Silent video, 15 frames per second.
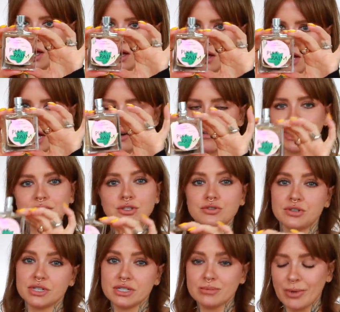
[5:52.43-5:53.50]
uh, kind of as
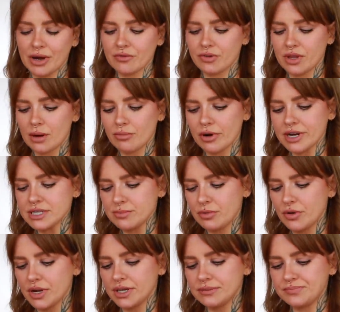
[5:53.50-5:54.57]
you'd expect for that price
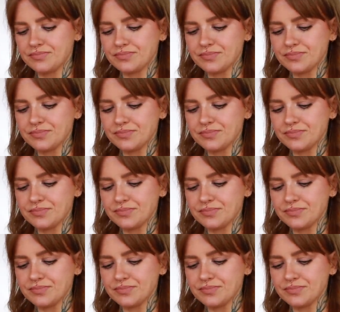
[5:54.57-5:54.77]
point.